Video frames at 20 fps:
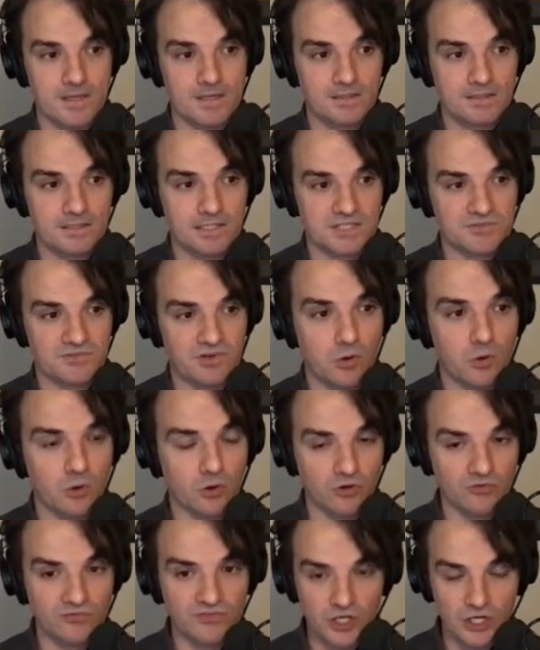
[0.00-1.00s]
test
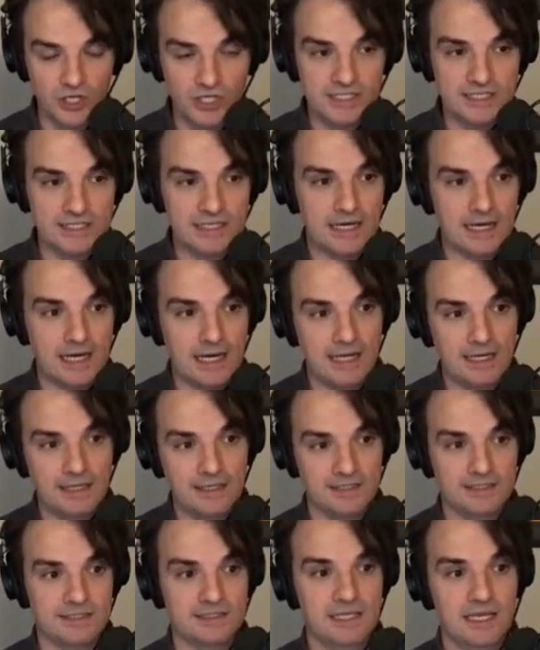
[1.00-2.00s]
framework of choice,
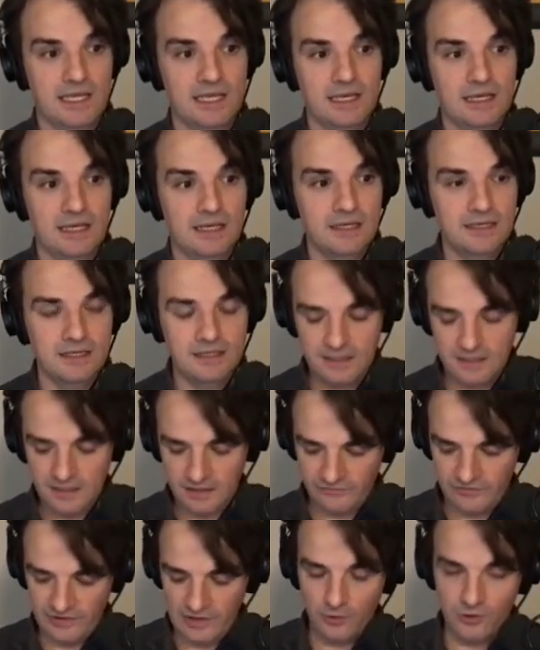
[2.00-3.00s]
and it's the
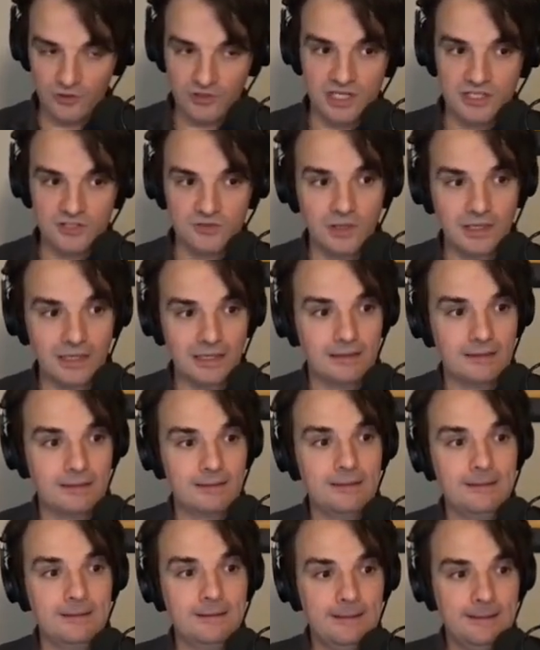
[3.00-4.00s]
framework as well.
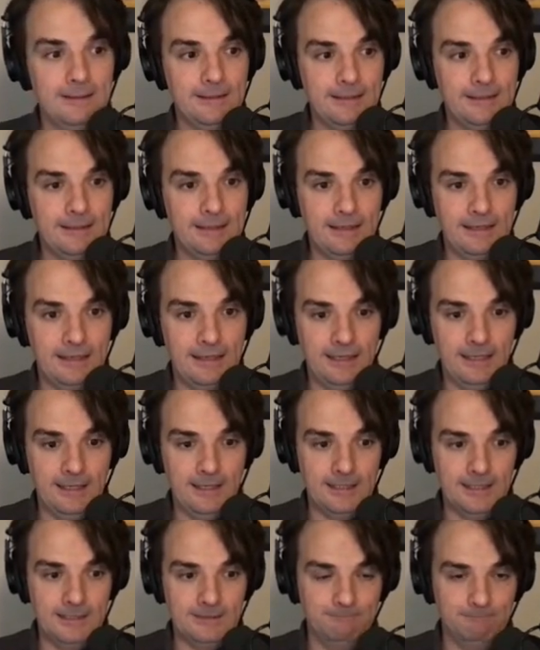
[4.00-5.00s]

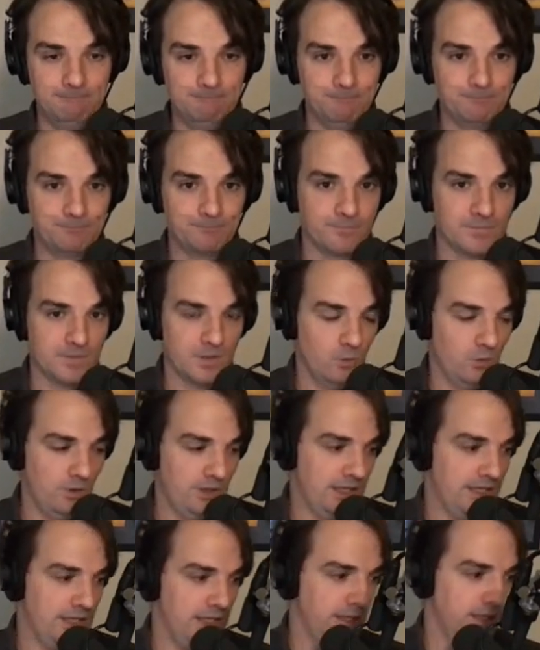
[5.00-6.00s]
Um,
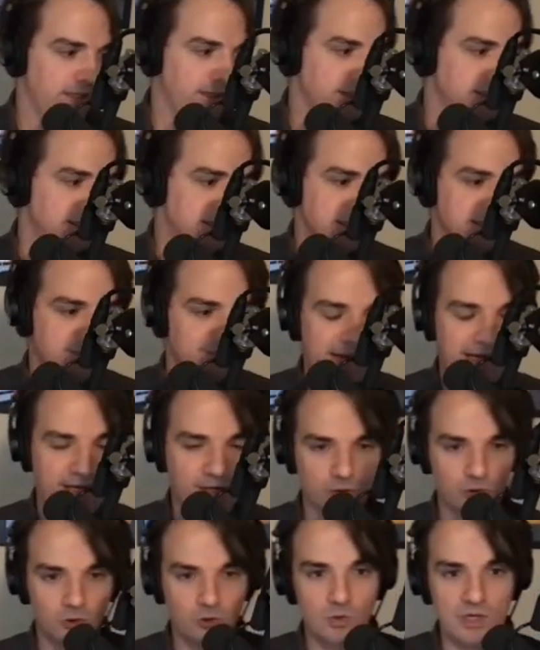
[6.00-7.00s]
we since
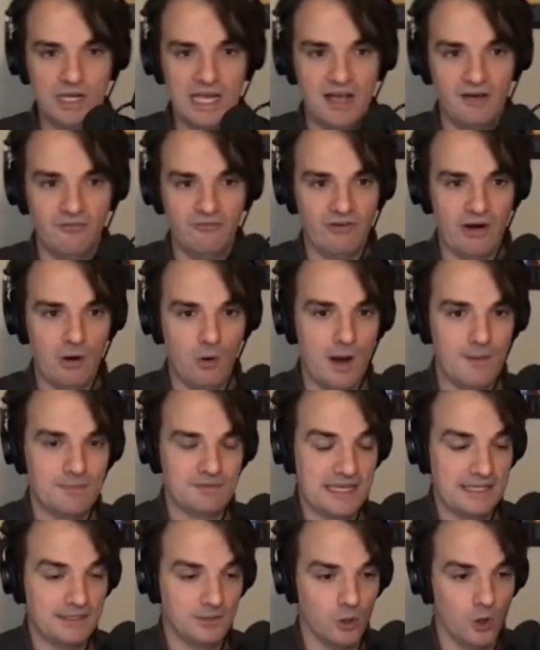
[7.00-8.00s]
Micronaut two, we have a
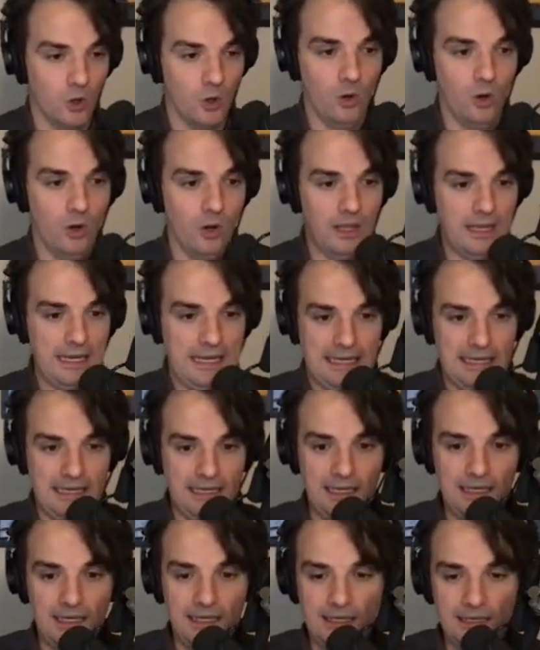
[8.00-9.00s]
website called
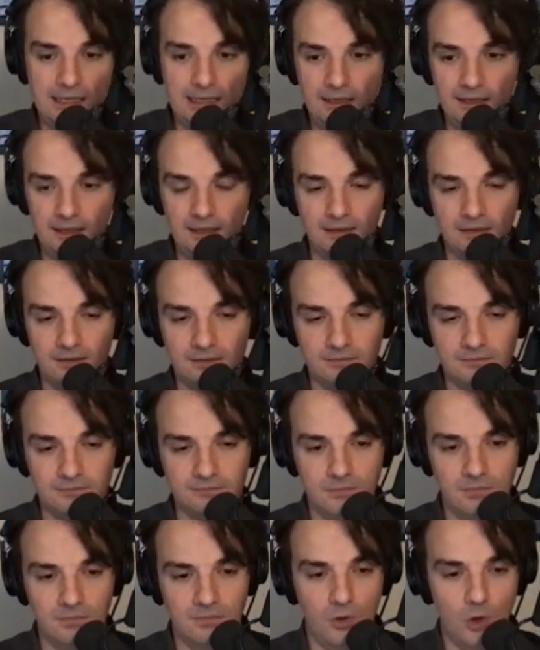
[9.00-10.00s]
uh,
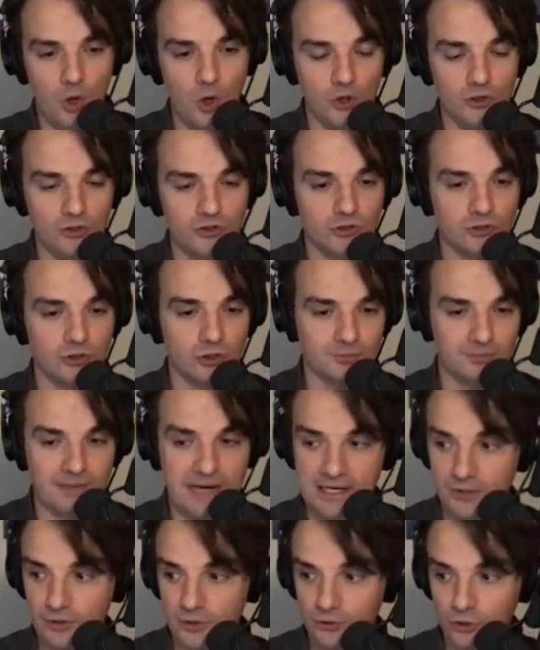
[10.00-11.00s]
launch dot
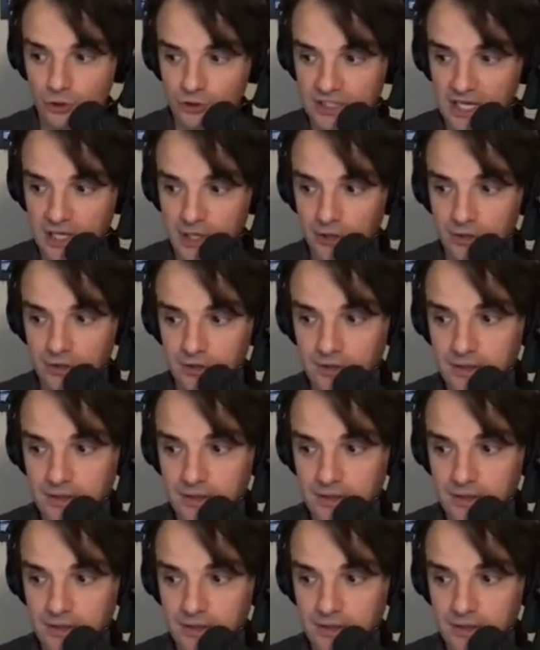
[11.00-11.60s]
micronaut dot i o.